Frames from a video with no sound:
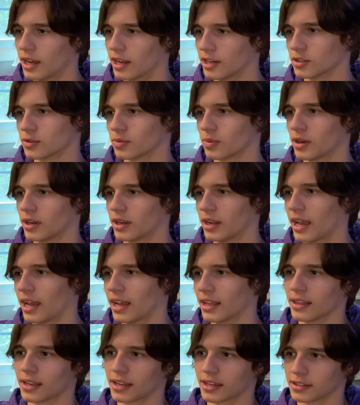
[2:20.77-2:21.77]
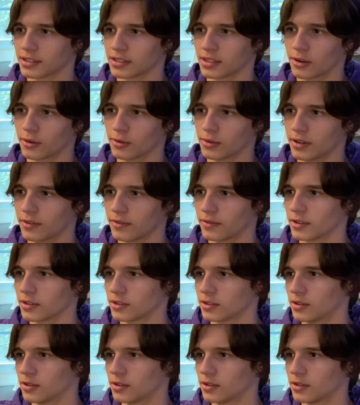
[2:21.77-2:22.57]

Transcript: I just wanted to add like a subtle difference